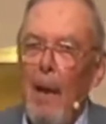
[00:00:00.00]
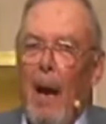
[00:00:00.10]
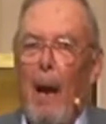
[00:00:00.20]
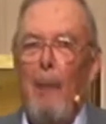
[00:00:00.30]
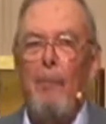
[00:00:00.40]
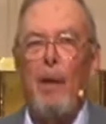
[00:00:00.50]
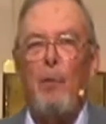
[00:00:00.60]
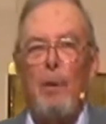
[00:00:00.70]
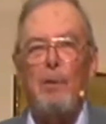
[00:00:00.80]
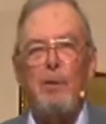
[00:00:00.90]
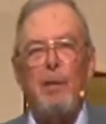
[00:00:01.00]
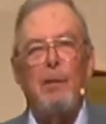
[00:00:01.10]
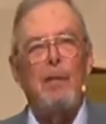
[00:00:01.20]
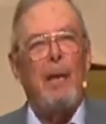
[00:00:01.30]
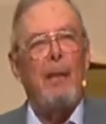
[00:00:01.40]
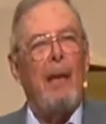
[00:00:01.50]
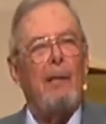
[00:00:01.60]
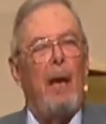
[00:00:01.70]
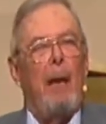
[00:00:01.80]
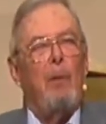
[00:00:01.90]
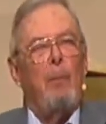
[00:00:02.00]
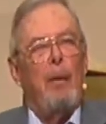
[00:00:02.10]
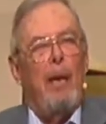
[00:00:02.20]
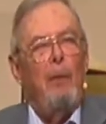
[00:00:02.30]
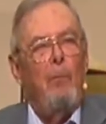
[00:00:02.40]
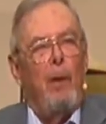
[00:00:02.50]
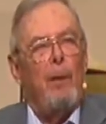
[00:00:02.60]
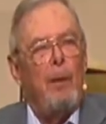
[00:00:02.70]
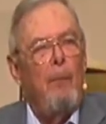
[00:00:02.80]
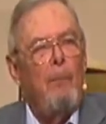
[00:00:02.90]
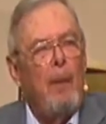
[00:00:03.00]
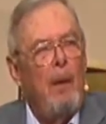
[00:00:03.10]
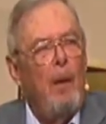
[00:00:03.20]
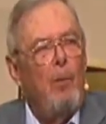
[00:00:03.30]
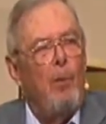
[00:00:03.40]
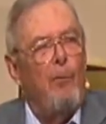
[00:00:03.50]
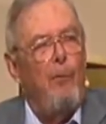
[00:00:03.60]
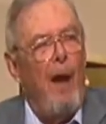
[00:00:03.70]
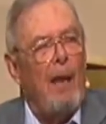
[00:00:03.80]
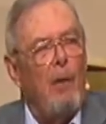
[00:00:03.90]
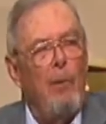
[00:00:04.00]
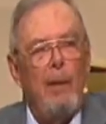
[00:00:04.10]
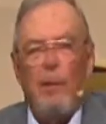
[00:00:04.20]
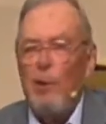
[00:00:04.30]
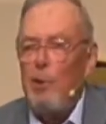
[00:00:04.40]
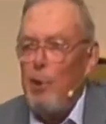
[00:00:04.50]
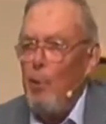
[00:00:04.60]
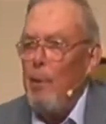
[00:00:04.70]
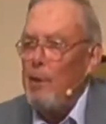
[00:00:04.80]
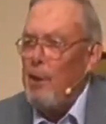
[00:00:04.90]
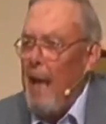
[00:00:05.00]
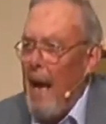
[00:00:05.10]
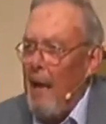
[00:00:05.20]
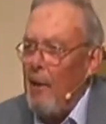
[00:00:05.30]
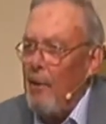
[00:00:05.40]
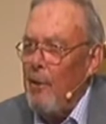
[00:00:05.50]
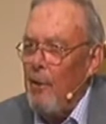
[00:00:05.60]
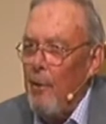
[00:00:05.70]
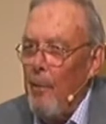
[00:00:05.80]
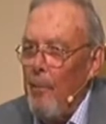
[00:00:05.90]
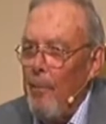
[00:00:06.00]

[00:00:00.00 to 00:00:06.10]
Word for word: Um, the Christians at that time, to begin with, were following the Jewish calendar